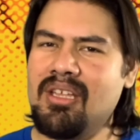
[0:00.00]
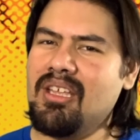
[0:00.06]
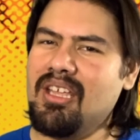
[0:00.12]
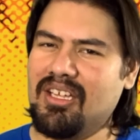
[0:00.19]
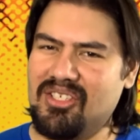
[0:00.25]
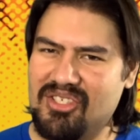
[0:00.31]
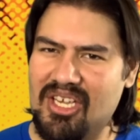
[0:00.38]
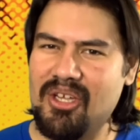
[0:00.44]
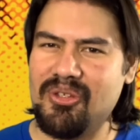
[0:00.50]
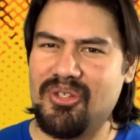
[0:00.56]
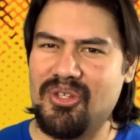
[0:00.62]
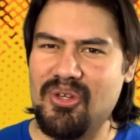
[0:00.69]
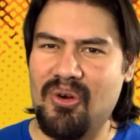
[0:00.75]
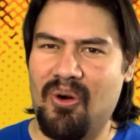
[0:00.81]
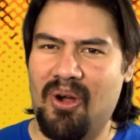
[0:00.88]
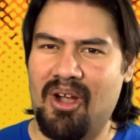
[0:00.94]

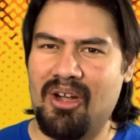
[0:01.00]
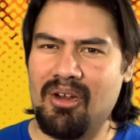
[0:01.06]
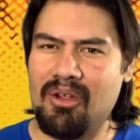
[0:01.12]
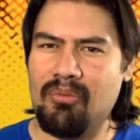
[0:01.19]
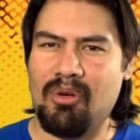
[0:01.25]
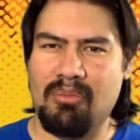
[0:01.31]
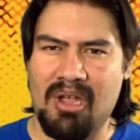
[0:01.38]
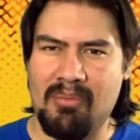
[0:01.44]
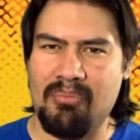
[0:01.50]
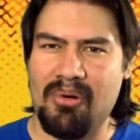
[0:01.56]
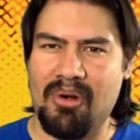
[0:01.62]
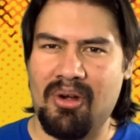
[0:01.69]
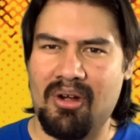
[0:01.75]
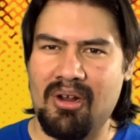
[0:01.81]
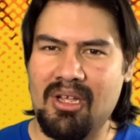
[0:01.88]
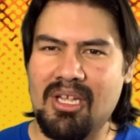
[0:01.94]
Excelsior.
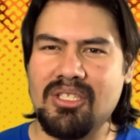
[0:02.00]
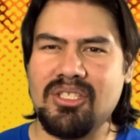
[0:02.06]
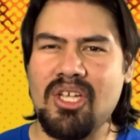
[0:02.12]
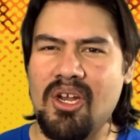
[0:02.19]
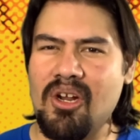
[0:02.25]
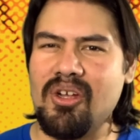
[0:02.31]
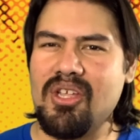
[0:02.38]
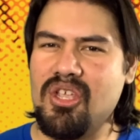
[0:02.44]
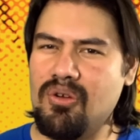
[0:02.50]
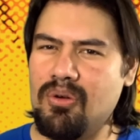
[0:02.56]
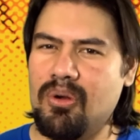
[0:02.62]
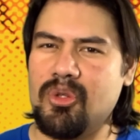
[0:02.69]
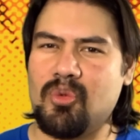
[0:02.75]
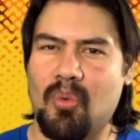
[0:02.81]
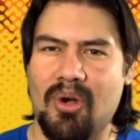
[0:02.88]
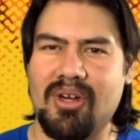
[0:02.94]
Remember, not all
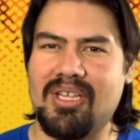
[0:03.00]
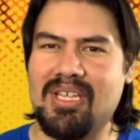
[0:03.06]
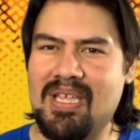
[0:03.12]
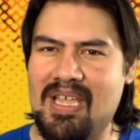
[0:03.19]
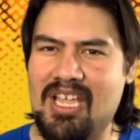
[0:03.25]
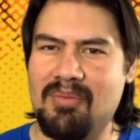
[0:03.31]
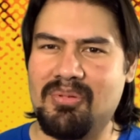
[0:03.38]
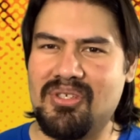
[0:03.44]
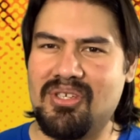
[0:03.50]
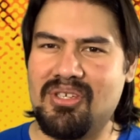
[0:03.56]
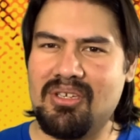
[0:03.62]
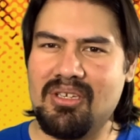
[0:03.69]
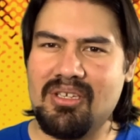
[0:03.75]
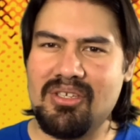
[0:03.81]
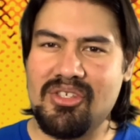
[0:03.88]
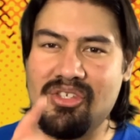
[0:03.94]
heroes wear capes.
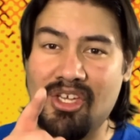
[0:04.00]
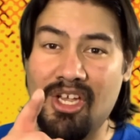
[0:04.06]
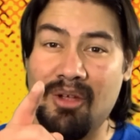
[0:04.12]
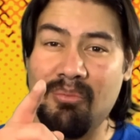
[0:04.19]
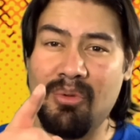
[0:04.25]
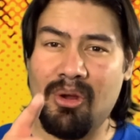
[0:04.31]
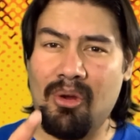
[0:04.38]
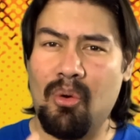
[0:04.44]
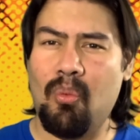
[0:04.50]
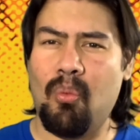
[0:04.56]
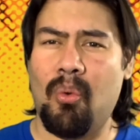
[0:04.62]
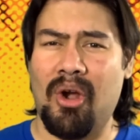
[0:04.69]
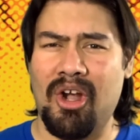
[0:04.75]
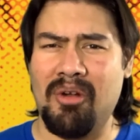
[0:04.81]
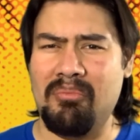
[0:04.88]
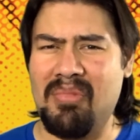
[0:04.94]
Some
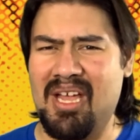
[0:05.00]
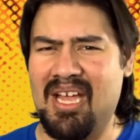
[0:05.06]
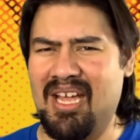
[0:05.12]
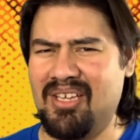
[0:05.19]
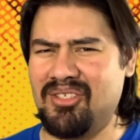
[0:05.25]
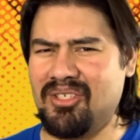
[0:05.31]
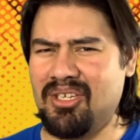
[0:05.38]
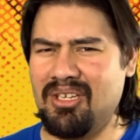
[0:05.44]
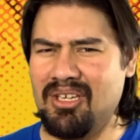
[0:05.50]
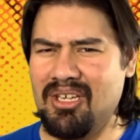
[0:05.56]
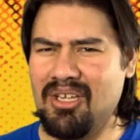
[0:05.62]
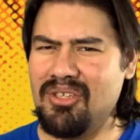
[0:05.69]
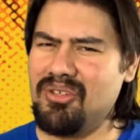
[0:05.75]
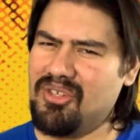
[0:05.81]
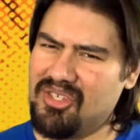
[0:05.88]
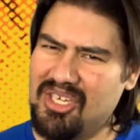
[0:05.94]
wear a mask.
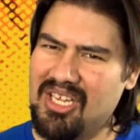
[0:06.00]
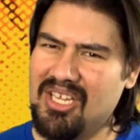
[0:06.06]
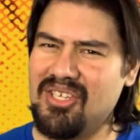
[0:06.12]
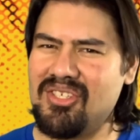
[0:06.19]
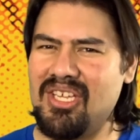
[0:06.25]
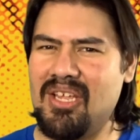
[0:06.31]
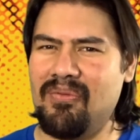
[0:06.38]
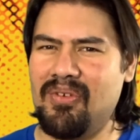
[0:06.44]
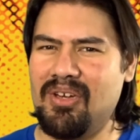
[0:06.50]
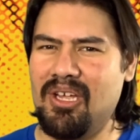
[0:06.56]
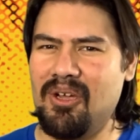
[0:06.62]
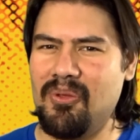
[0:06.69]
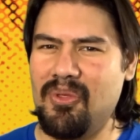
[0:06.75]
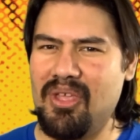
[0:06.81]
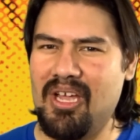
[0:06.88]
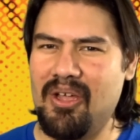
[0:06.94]
So stay safe and
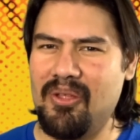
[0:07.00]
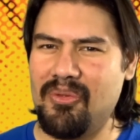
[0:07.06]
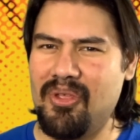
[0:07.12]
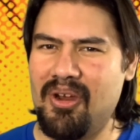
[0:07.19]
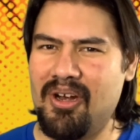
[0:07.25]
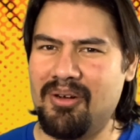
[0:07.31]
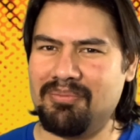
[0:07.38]
healthy out there.